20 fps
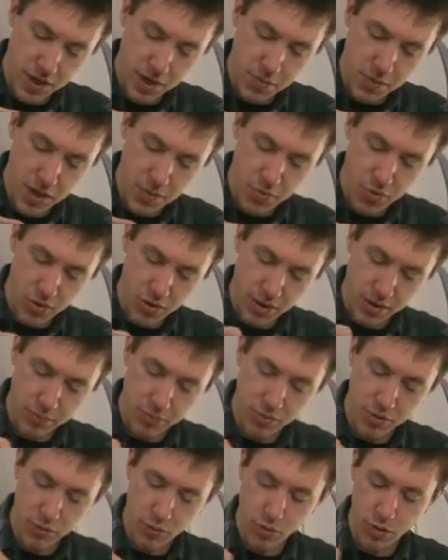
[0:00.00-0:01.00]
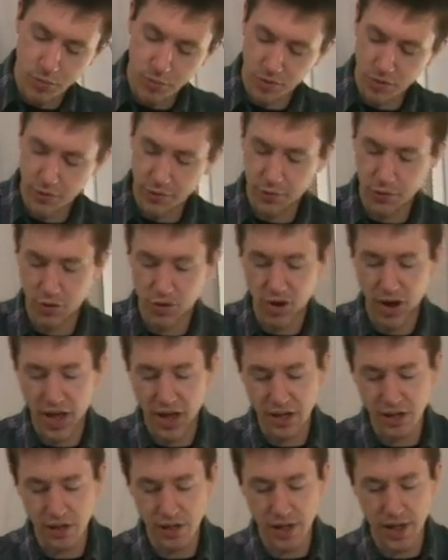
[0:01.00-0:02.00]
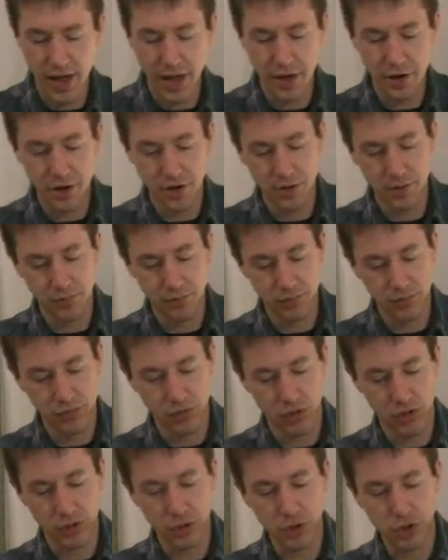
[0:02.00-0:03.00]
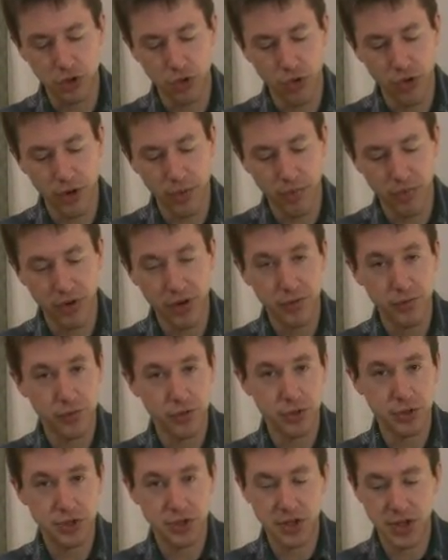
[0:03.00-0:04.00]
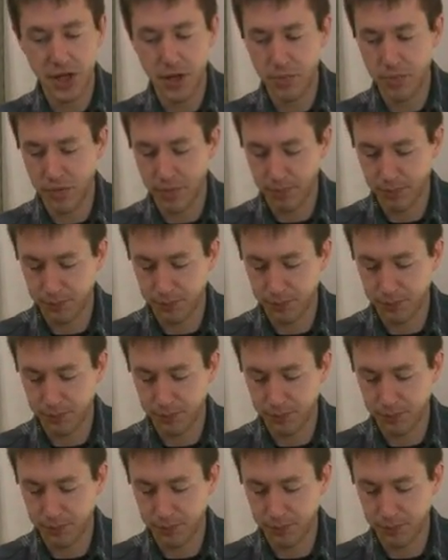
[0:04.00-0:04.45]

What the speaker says: people will prefer a lighter or shorter, briefer steep,